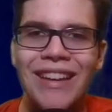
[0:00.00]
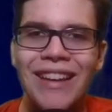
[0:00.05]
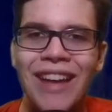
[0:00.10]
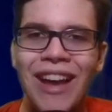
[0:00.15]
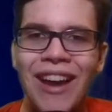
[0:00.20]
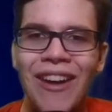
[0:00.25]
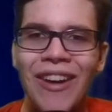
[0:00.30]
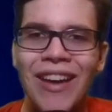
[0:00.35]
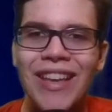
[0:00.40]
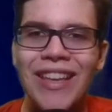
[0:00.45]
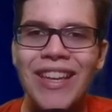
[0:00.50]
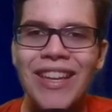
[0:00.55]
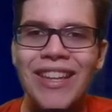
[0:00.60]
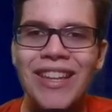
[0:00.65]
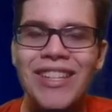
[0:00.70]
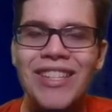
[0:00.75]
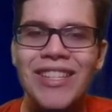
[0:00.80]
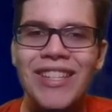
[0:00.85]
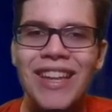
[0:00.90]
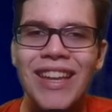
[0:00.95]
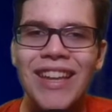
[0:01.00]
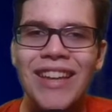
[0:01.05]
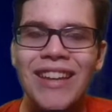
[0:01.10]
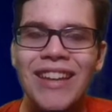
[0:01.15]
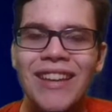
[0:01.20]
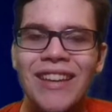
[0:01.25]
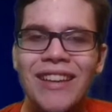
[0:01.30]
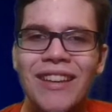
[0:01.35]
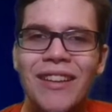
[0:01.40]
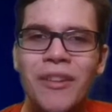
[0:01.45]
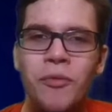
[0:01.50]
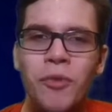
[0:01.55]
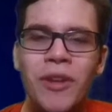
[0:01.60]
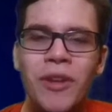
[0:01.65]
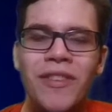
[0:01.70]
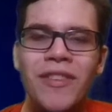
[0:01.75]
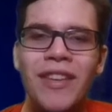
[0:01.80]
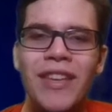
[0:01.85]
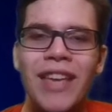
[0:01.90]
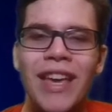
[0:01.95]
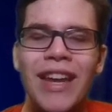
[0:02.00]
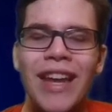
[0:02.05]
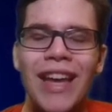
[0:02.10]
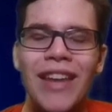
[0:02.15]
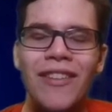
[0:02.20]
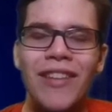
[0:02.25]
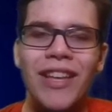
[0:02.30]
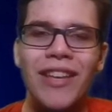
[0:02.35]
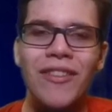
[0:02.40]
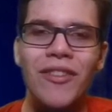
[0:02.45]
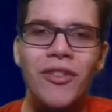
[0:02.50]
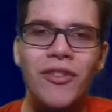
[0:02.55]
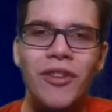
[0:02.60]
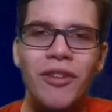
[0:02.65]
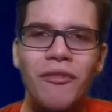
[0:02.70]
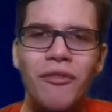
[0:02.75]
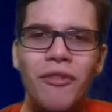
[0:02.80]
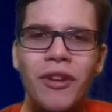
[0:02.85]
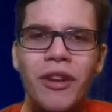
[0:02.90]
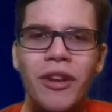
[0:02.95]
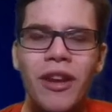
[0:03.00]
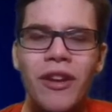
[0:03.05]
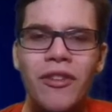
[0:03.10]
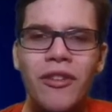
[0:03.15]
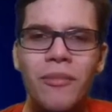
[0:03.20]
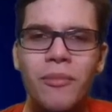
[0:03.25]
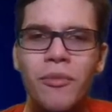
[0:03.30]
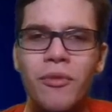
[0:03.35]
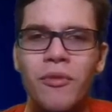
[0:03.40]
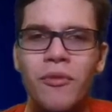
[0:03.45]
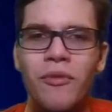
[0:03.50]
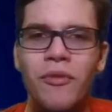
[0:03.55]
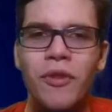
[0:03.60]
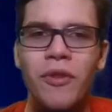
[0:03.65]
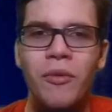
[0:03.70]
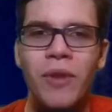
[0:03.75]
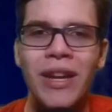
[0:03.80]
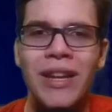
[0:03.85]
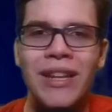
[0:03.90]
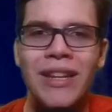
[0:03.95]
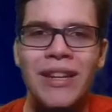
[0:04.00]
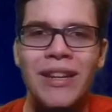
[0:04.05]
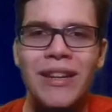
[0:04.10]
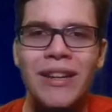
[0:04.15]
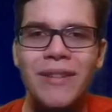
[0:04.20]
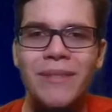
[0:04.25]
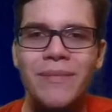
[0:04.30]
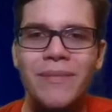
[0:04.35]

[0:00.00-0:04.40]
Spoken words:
Now king g8, and once again, I'd like you to look for another move for white here.